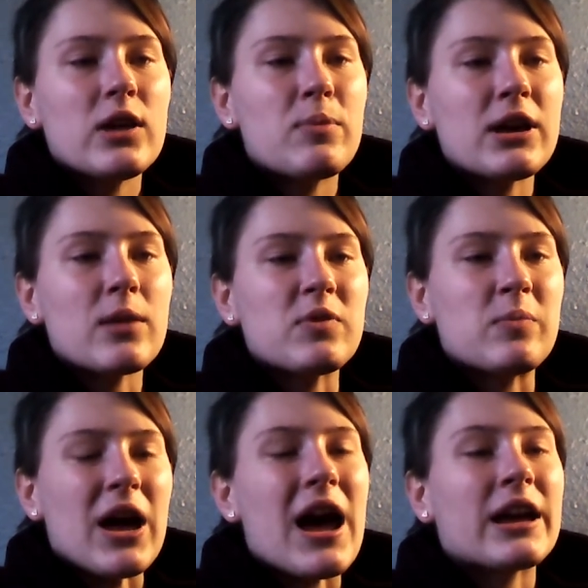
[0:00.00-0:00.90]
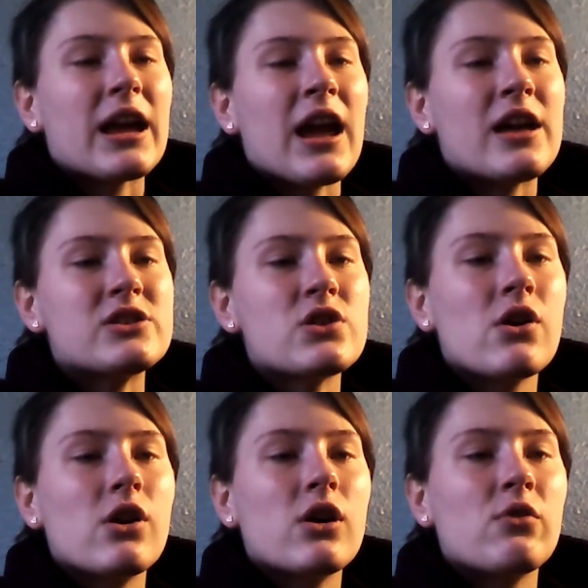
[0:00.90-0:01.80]
You pick up the bag and,
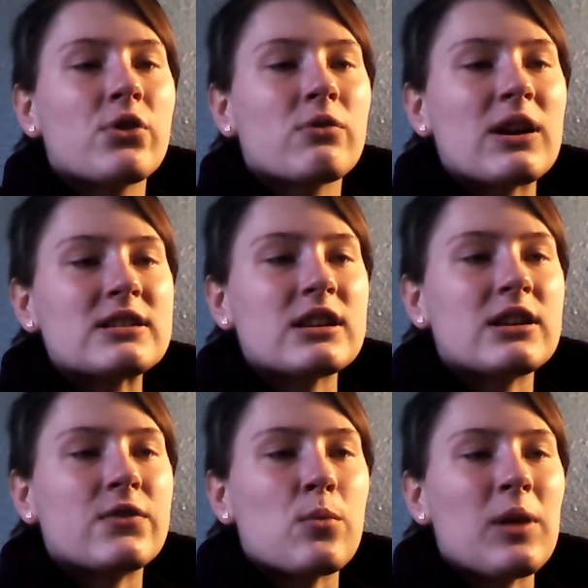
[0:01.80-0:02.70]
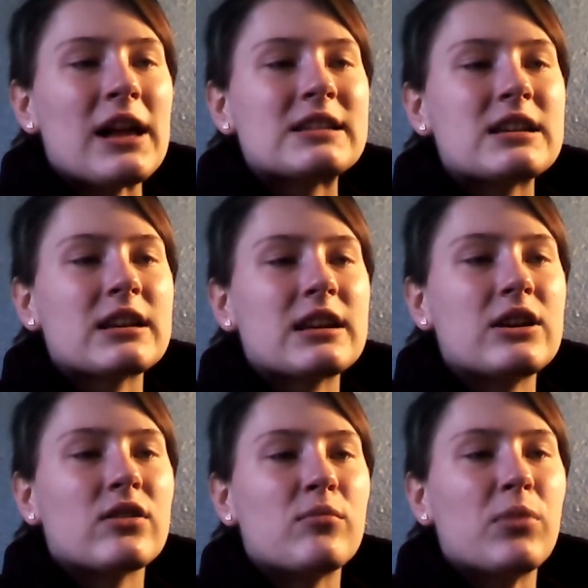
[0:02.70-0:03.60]
over the rustling of the plastic,
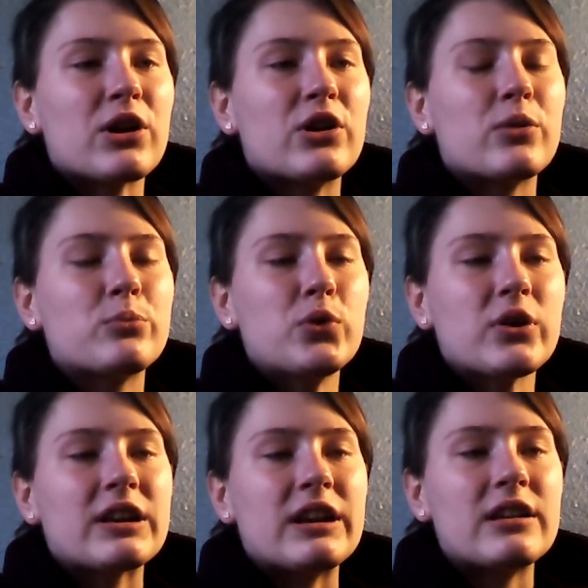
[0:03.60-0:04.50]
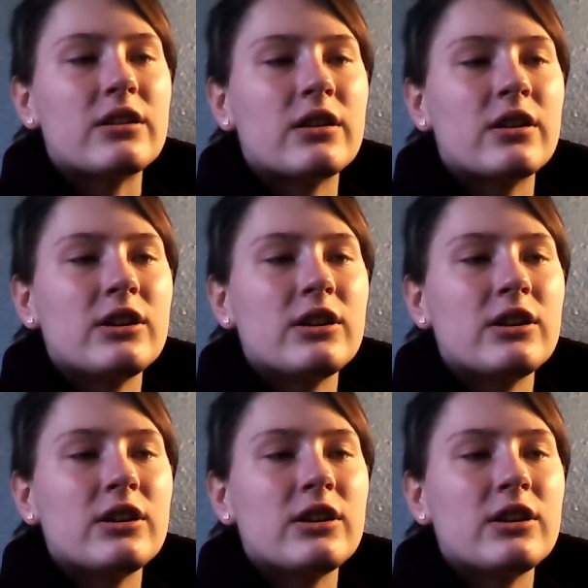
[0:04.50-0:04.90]
hear him mutter, "Poor kid."